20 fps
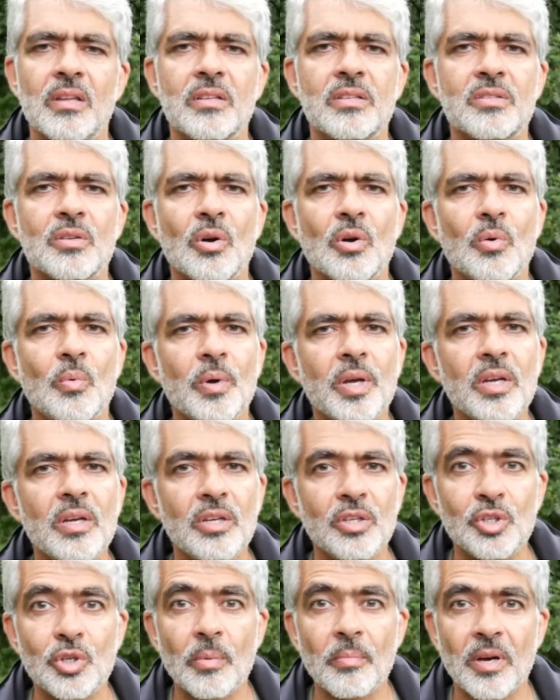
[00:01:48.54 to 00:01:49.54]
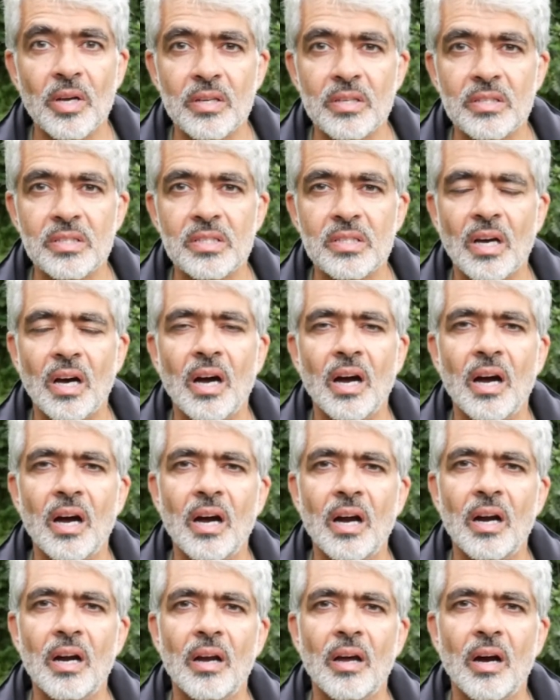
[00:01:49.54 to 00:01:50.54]
So we humans
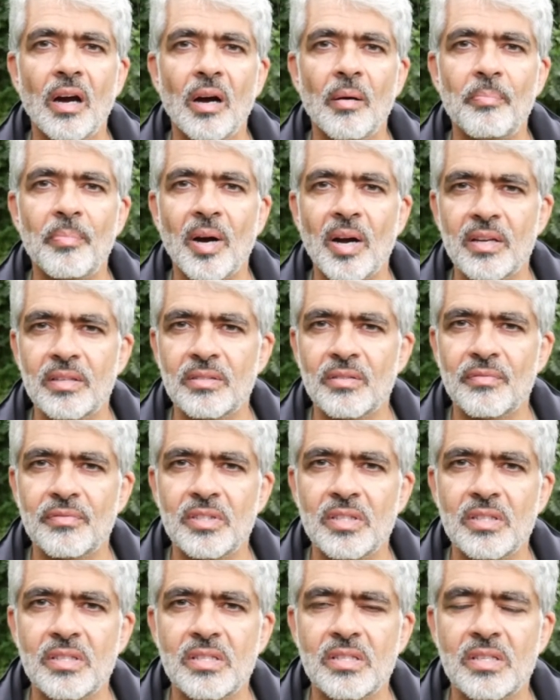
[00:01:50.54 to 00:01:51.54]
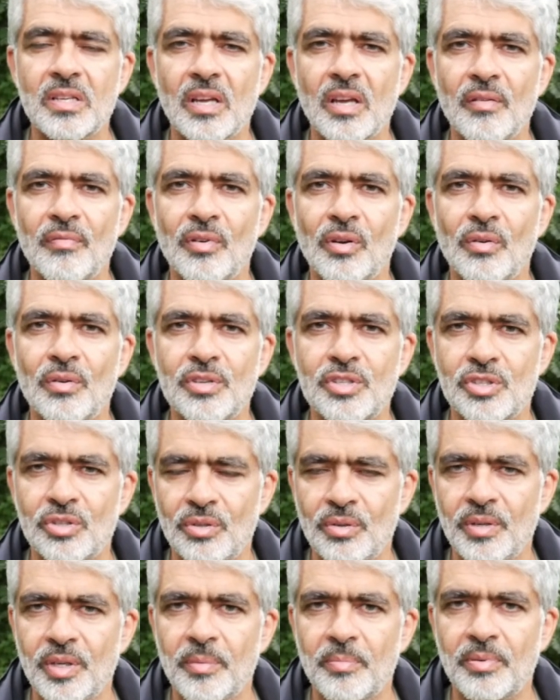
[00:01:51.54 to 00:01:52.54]
are part of this
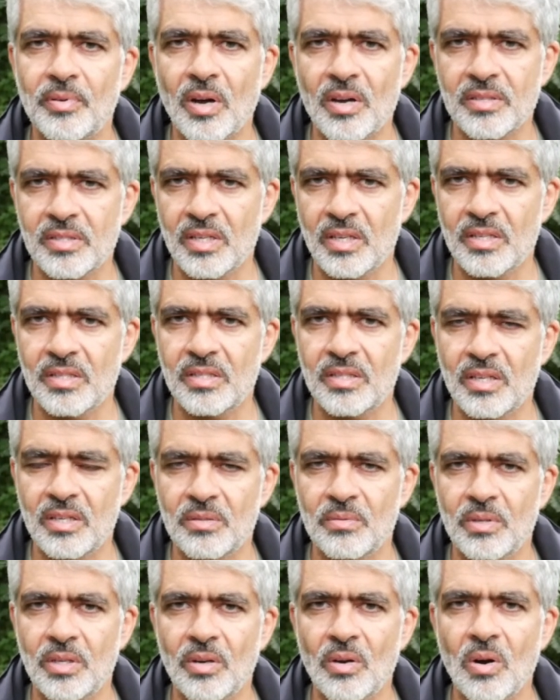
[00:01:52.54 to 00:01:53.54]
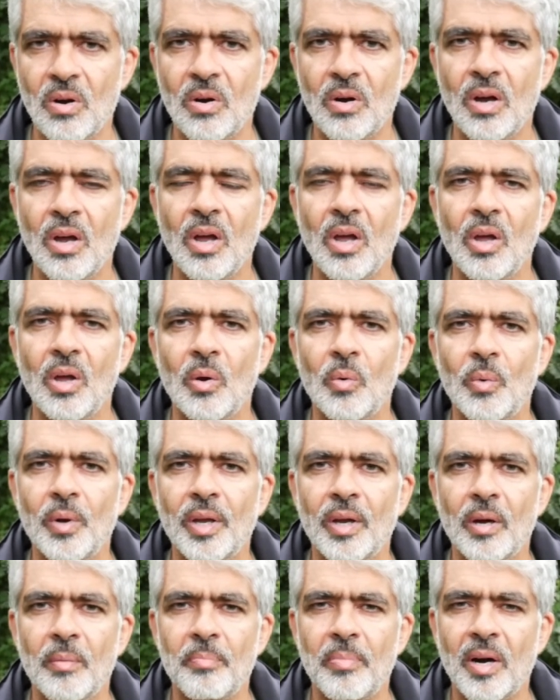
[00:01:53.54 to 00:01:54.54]
evolutionary process. As we know,
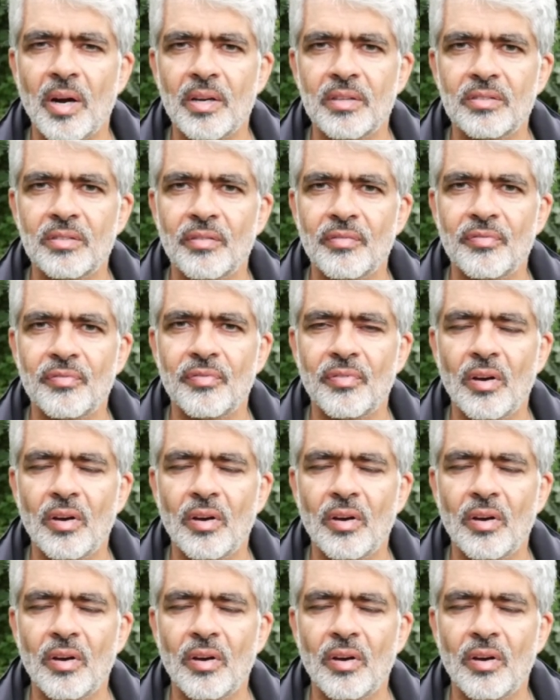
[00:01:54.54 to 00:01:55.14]
we are part of